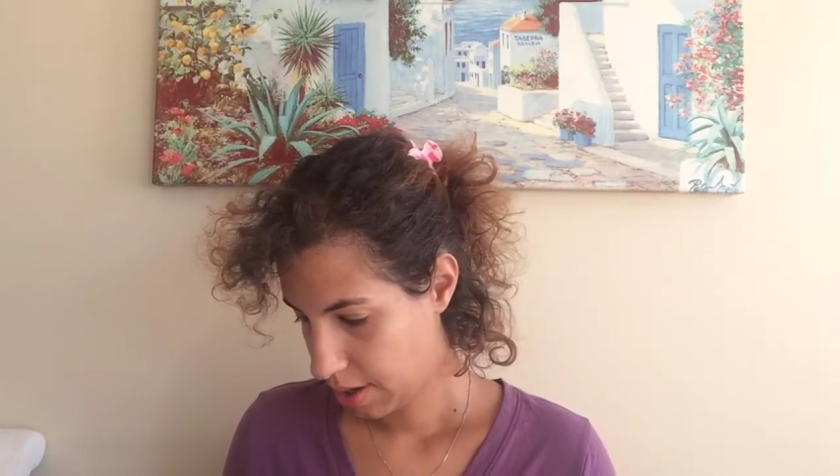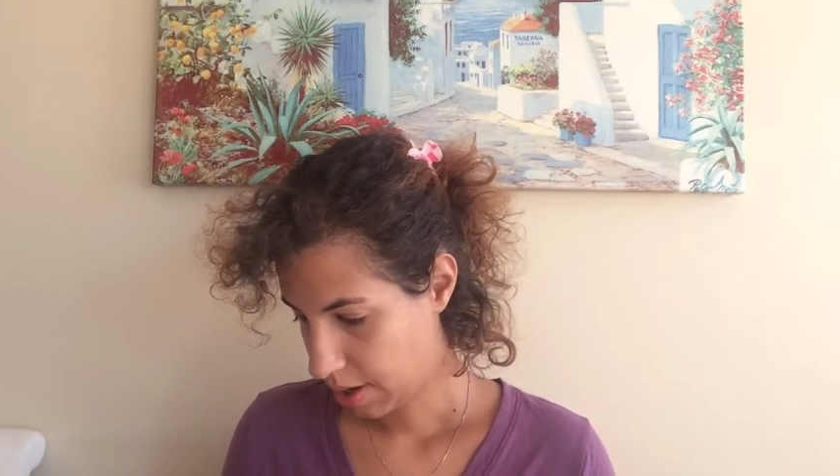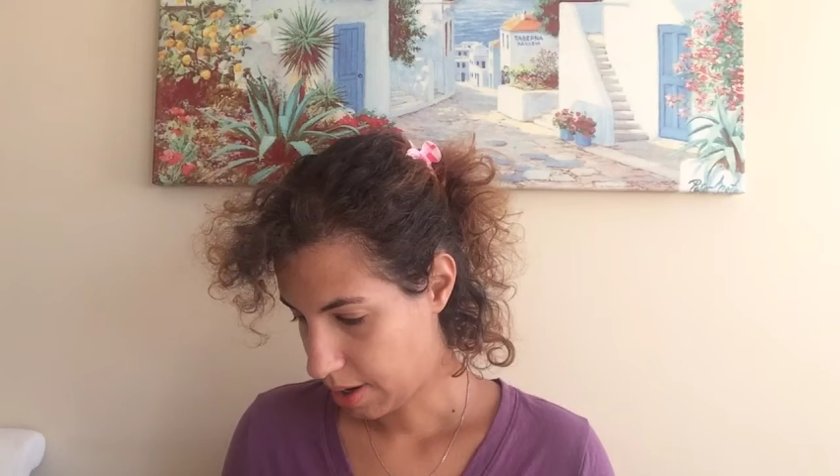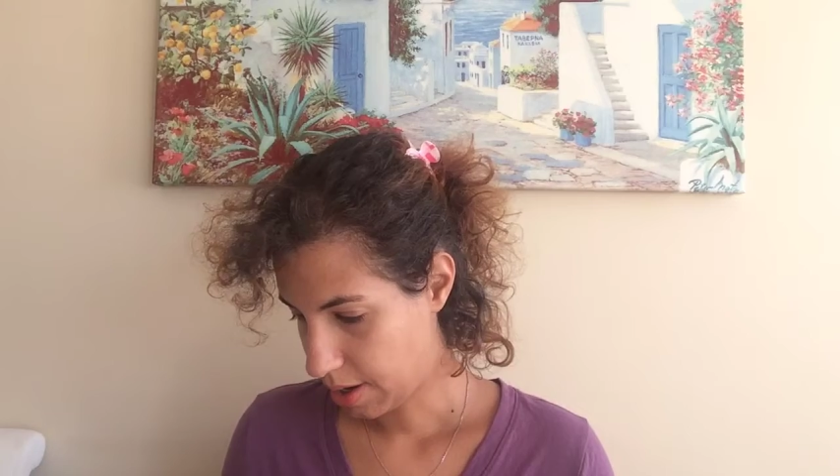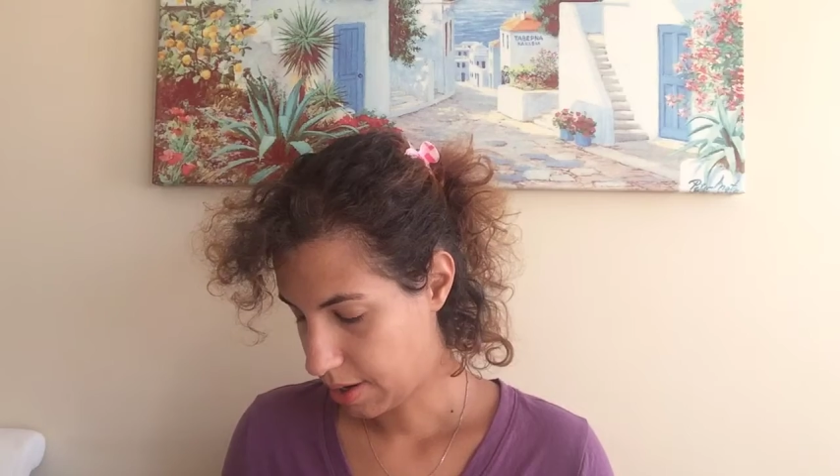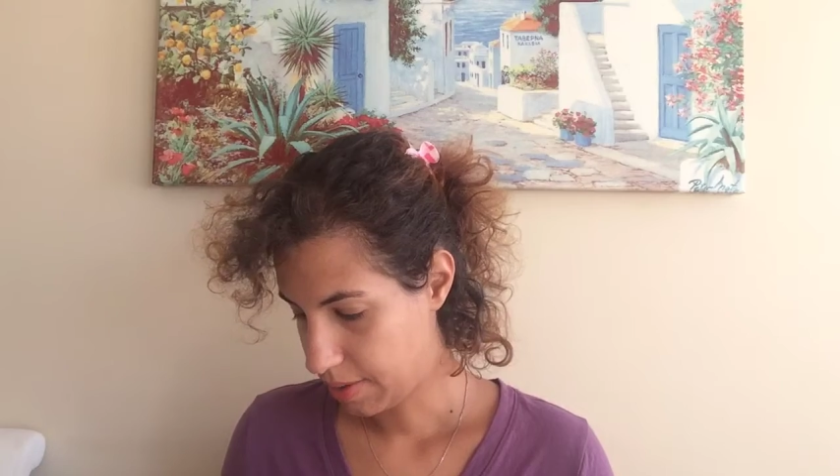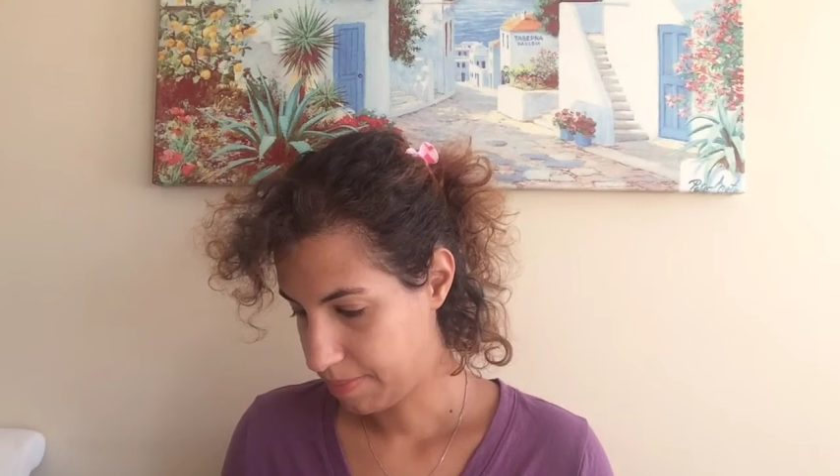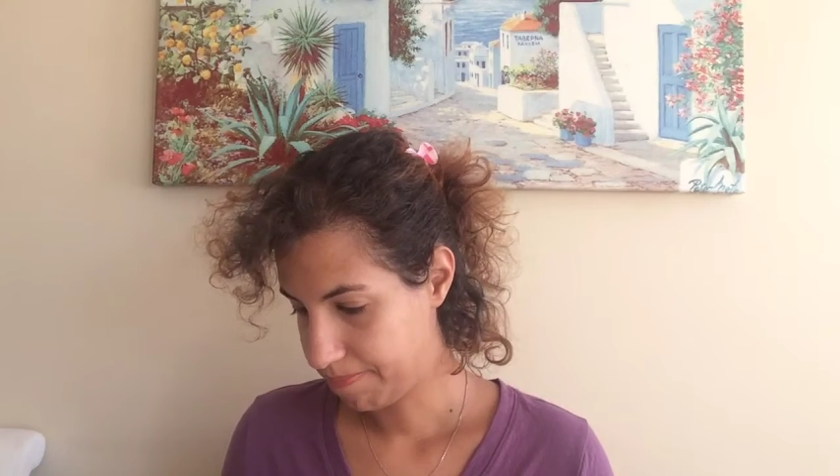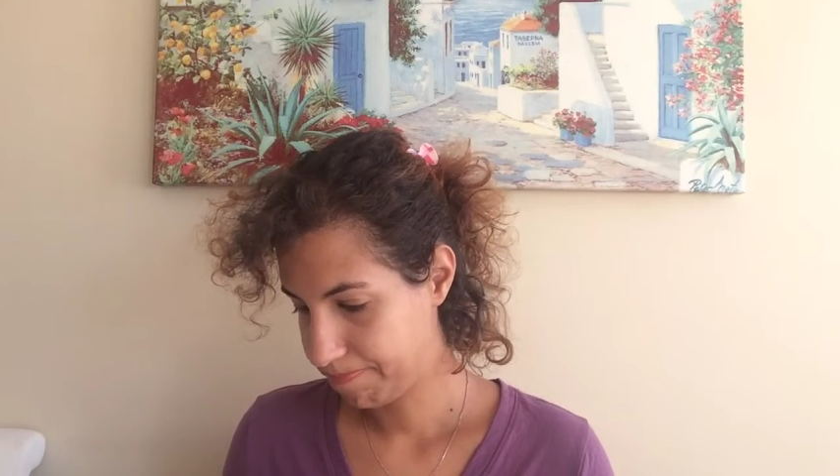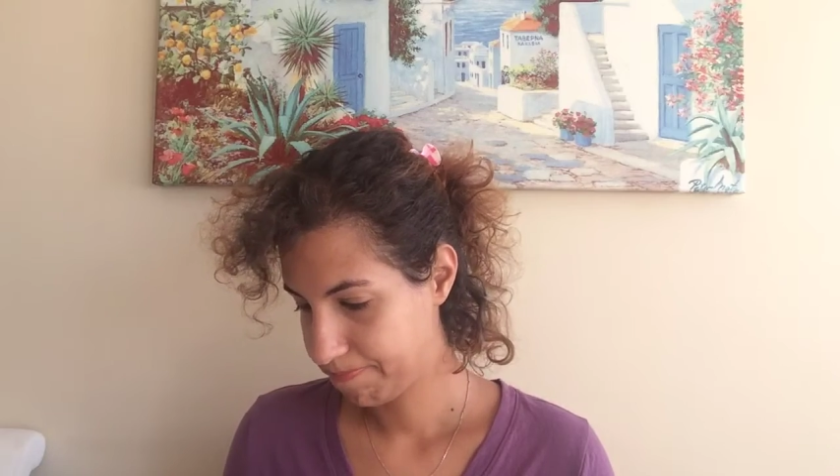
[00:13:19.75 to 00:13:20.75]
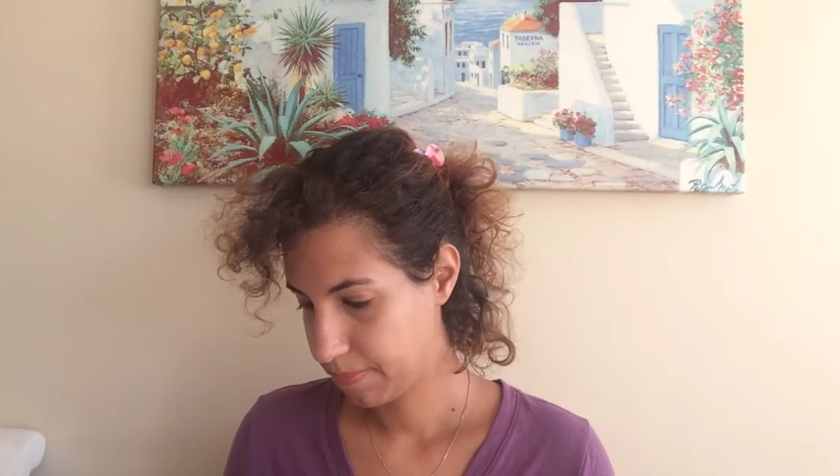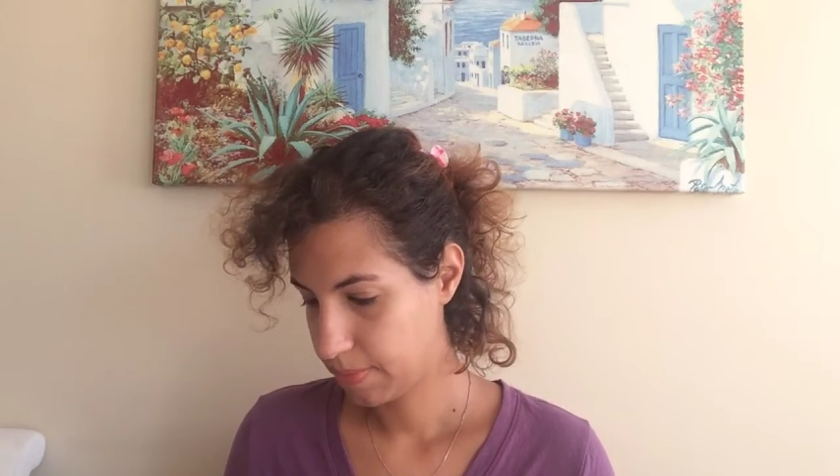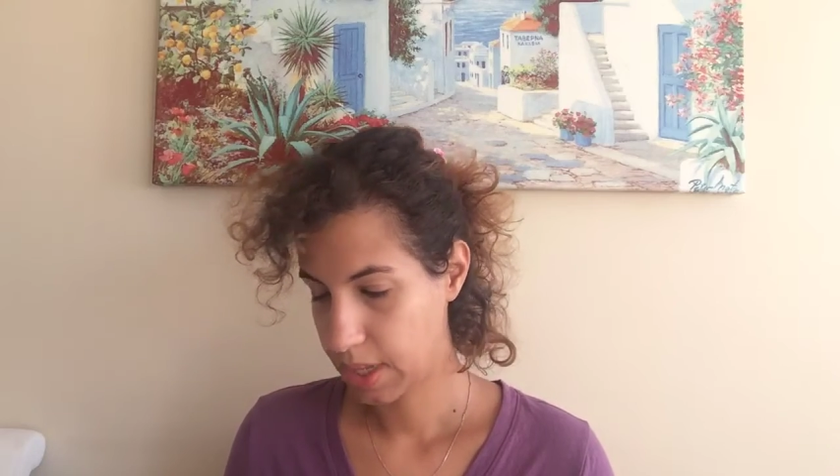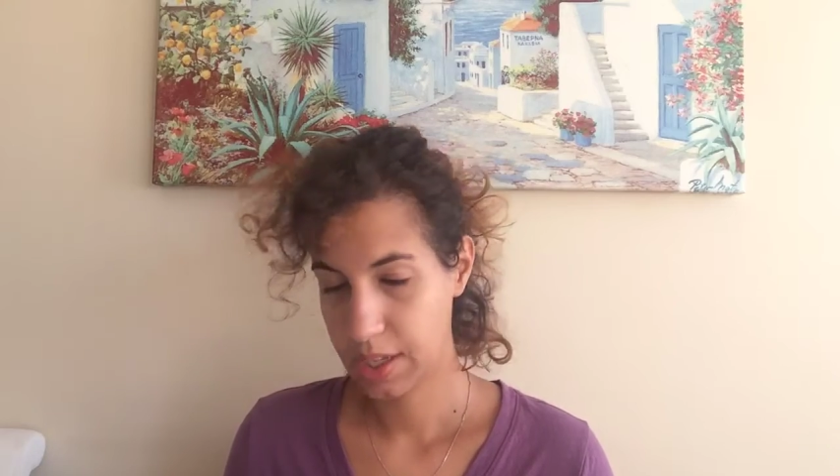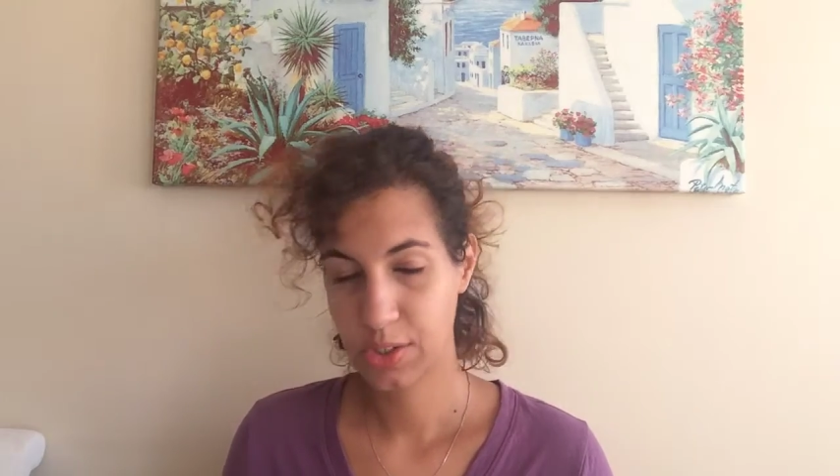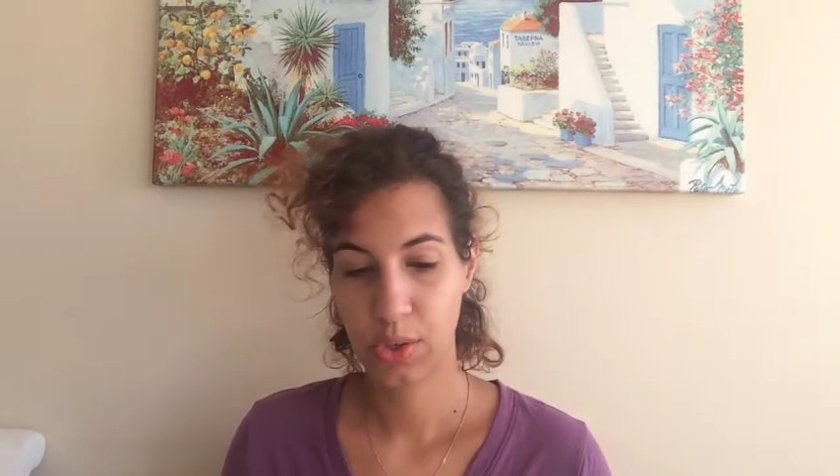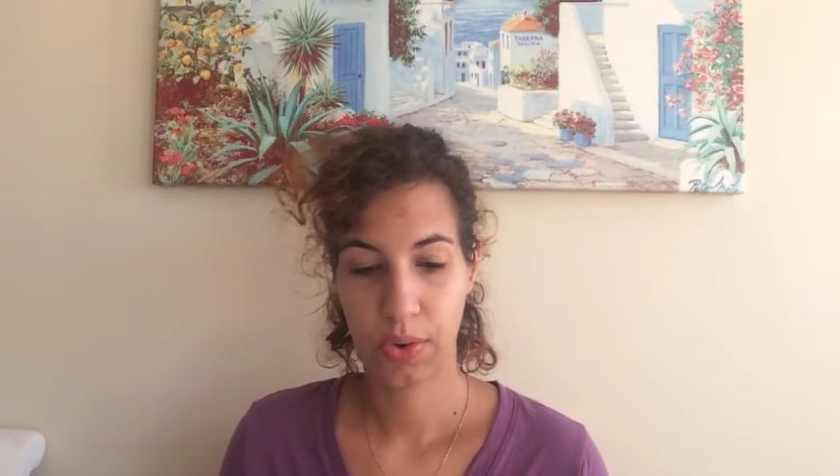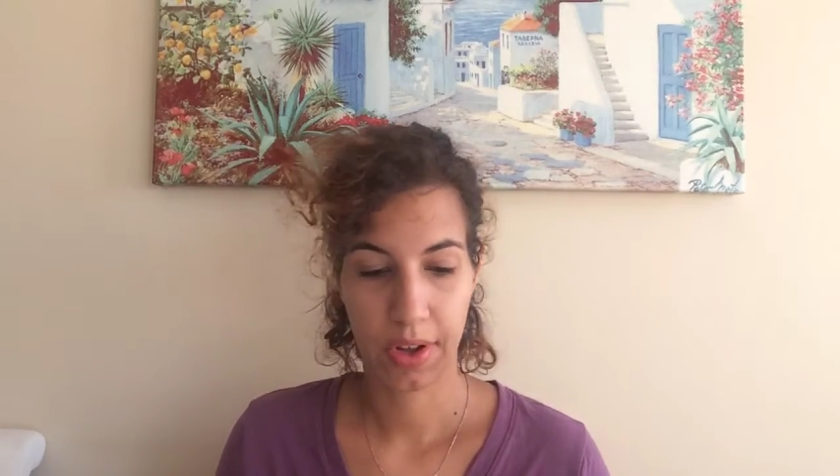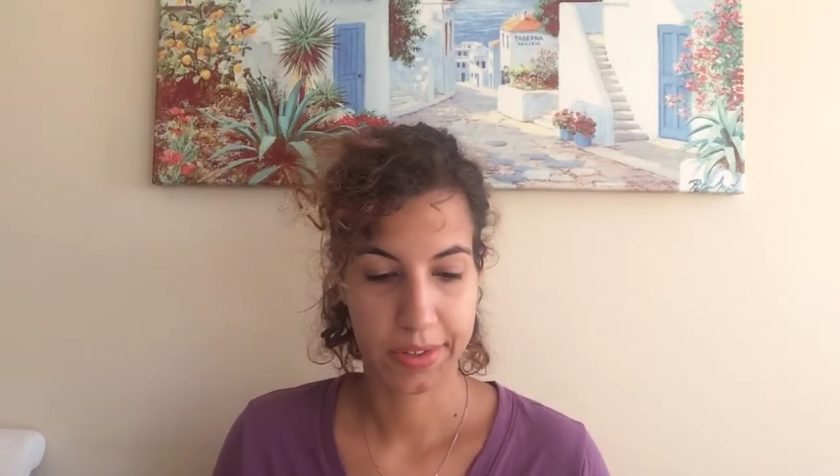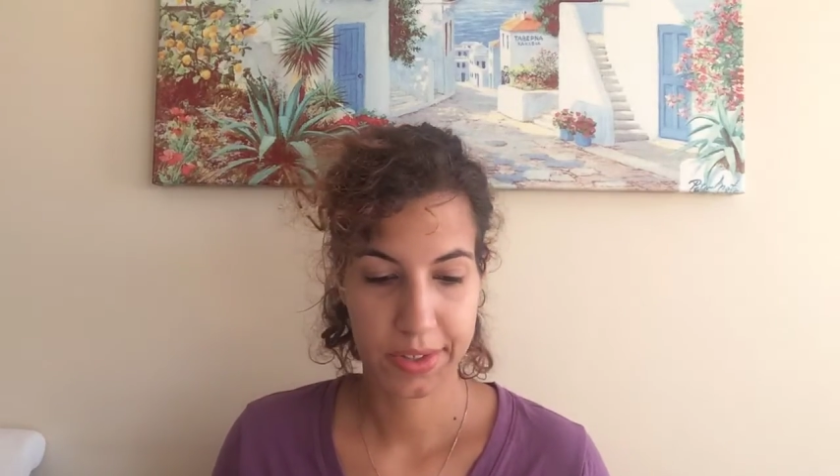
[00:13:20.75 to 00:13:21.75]
and so
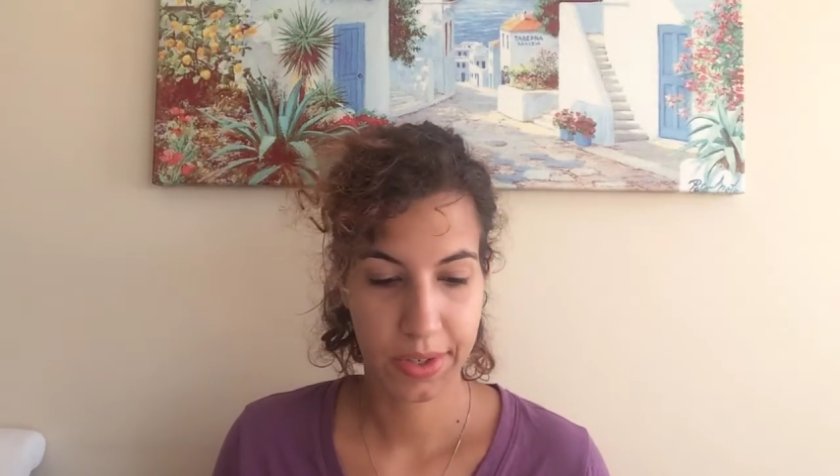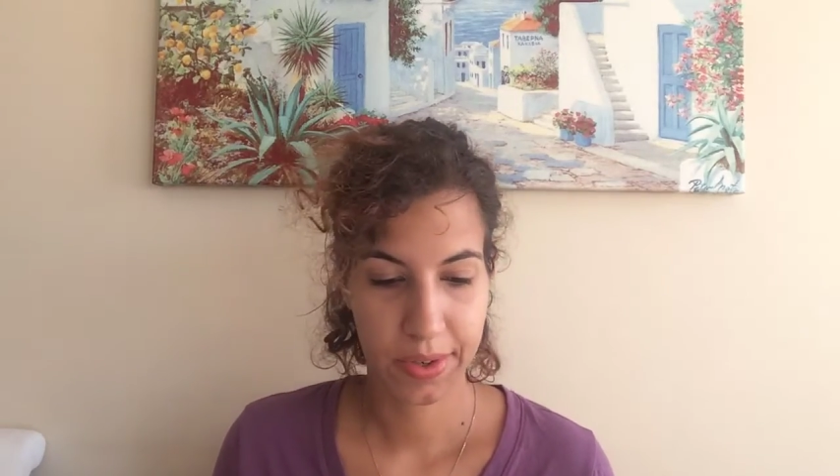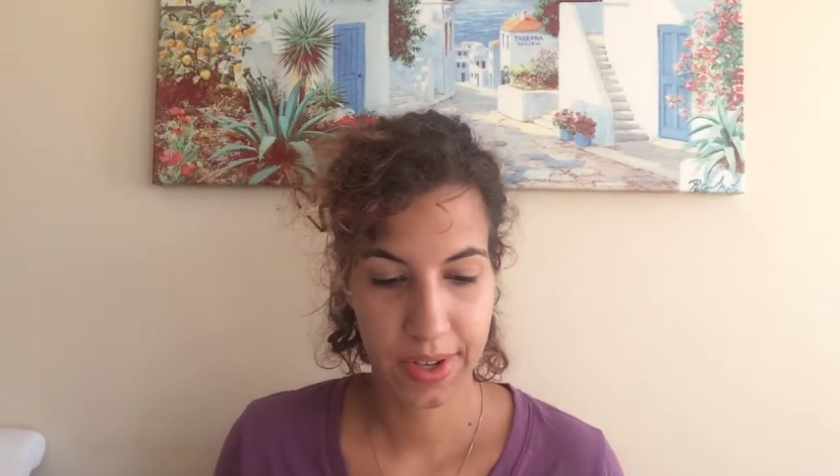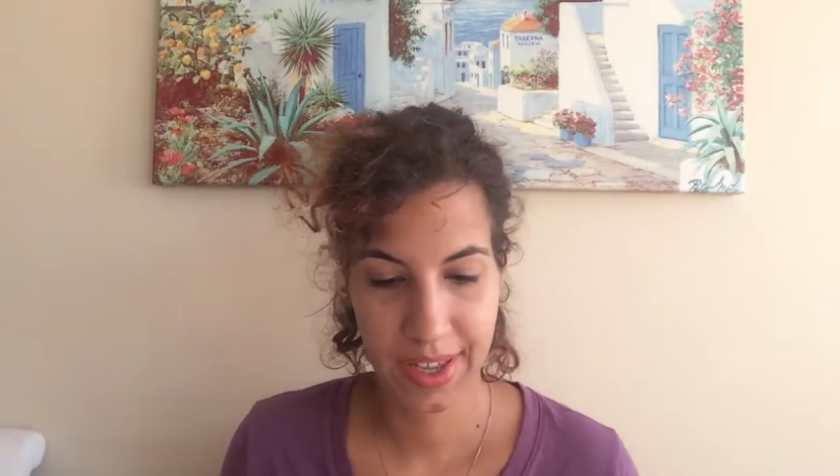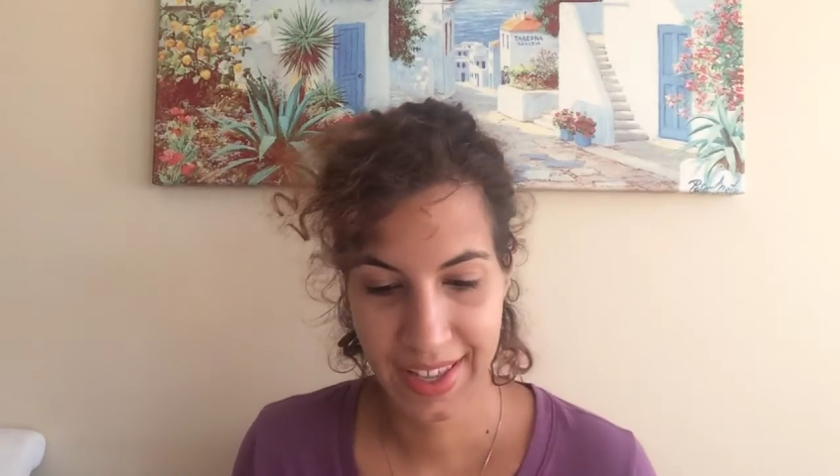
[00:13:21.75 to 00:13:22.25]
on. So,